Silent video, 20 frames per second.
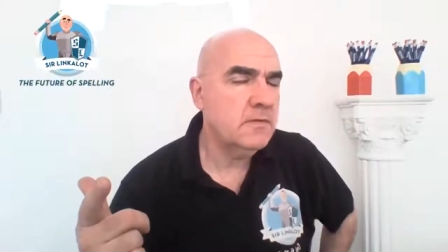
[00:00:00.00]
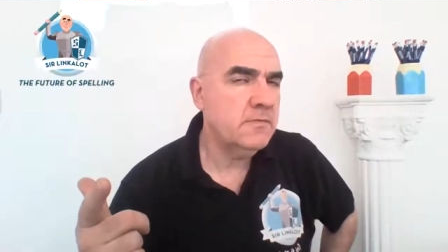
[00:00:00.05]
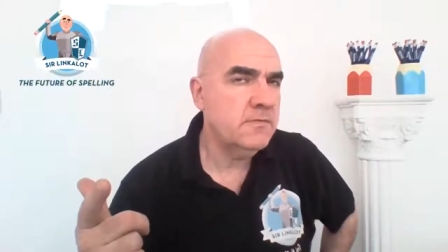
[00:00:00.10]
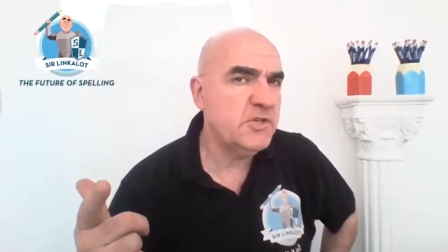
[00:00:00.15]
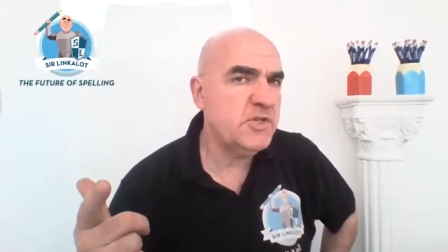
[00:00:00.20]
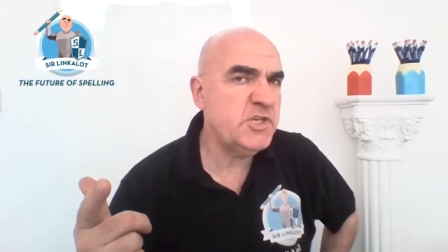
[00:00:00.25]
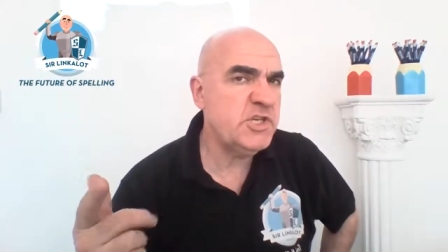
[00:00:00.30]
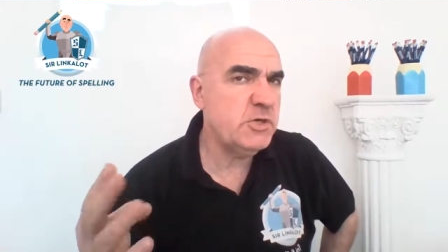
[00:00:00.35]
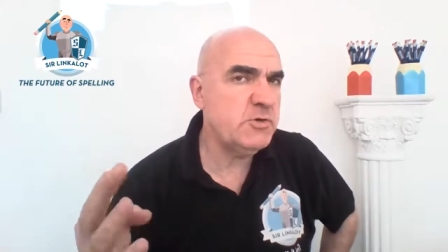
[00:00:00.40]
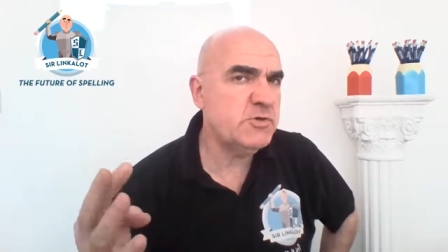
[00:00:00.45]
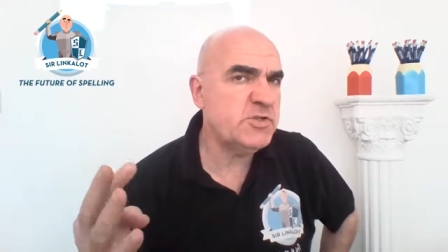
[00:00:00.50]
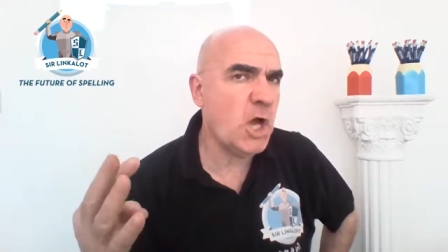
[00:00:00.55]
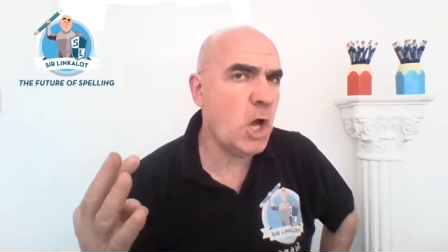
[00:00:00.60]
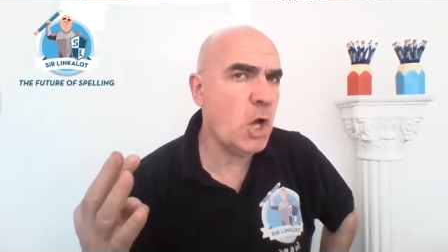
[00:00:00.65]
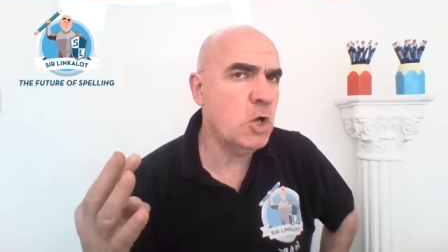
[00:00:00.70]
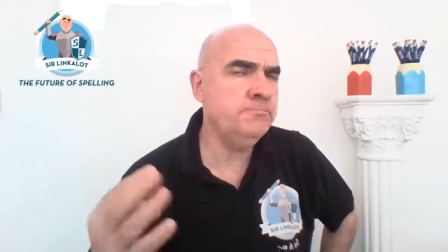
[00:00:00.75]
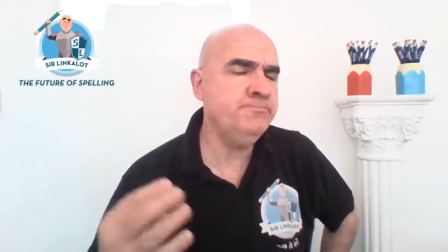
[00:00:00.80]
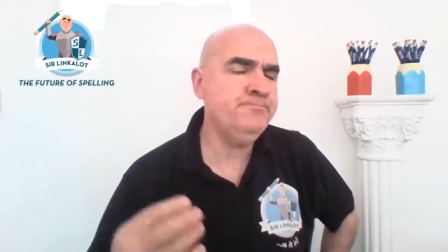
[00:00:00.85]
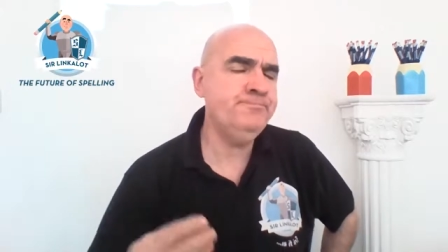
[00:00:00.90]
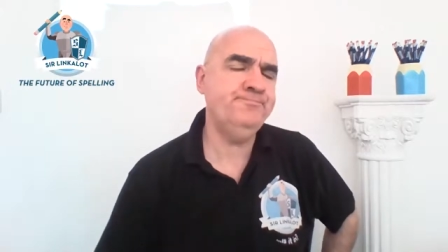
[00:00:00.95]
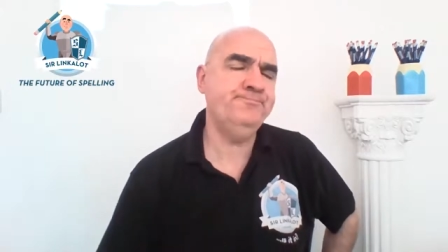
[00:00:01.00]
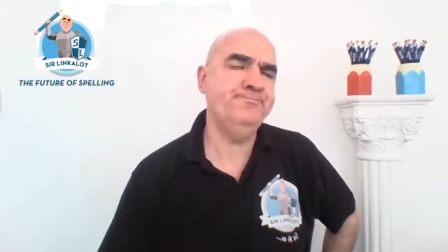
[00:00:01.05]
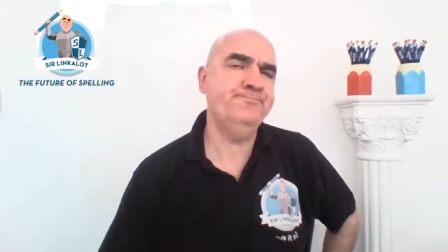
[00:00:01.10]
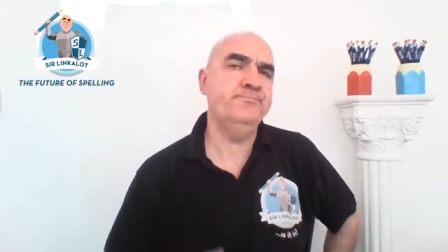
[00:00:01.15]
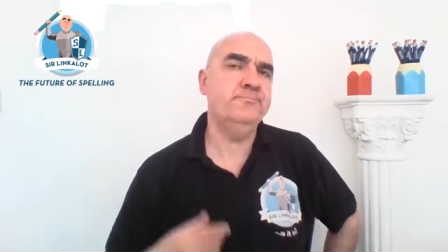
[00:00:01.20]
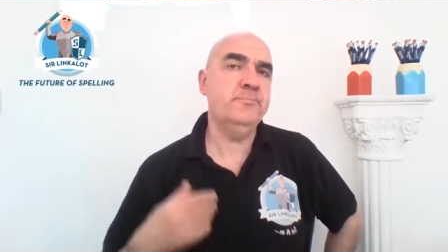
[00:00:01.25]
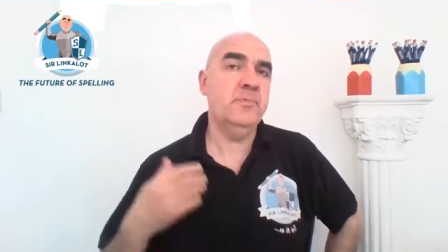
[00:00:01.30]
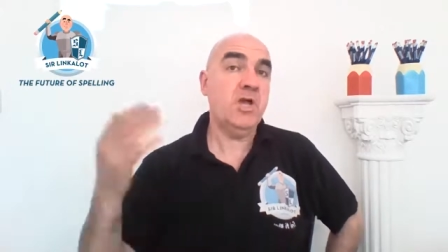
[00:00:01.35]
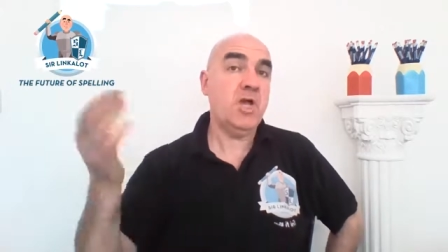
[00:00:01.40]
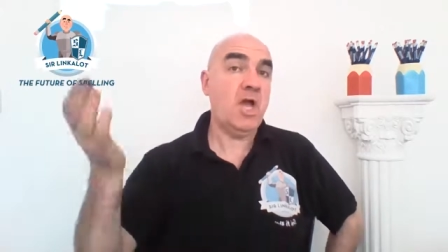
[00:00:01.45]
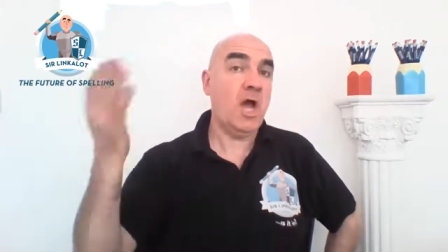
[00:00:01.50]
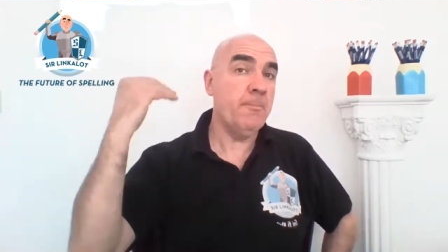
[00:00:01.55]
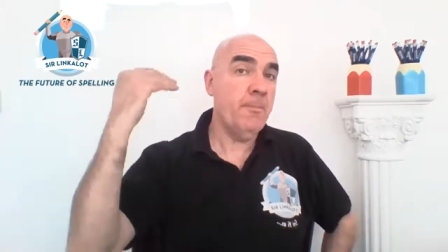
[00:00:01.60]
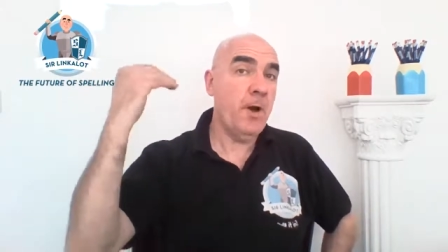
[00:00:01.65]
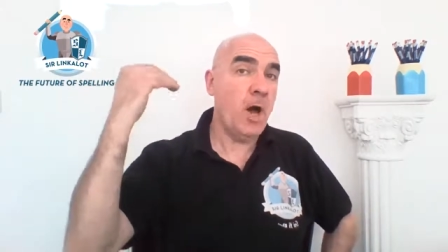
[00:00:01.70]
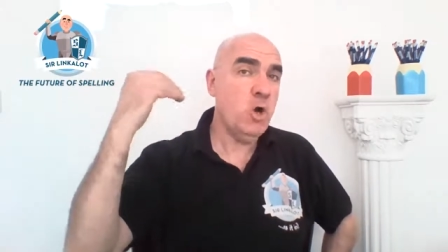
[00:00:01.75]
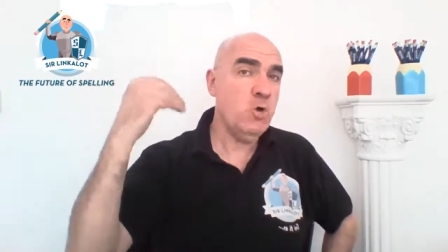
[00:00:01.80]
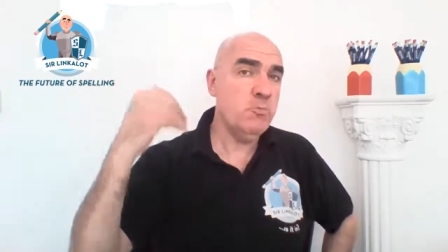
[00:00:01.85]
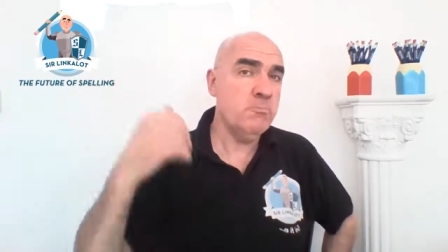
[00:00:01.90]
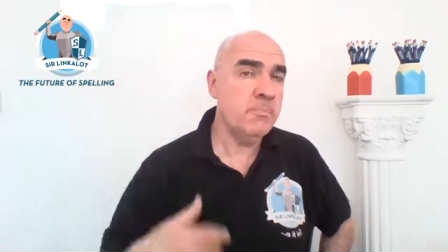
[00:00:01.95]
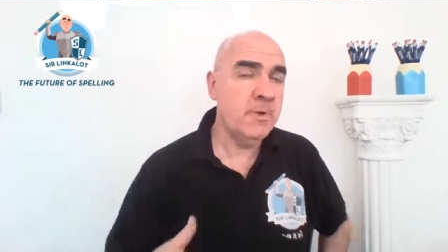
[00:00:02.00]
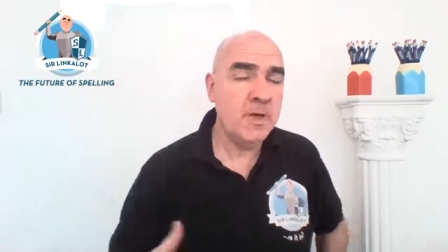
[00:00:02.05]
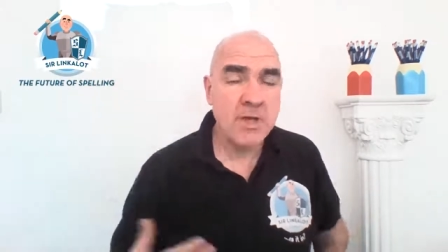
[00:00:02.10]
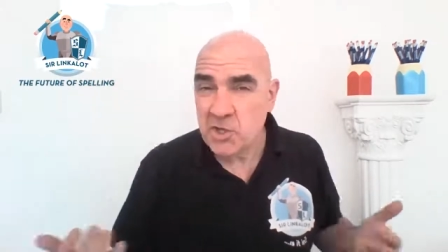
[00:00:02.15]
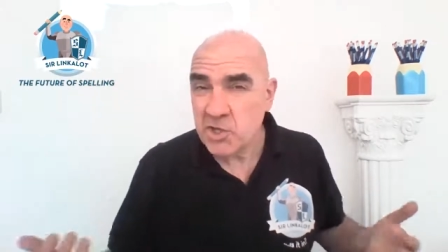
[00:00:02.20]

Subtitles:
Did you use home? Come home.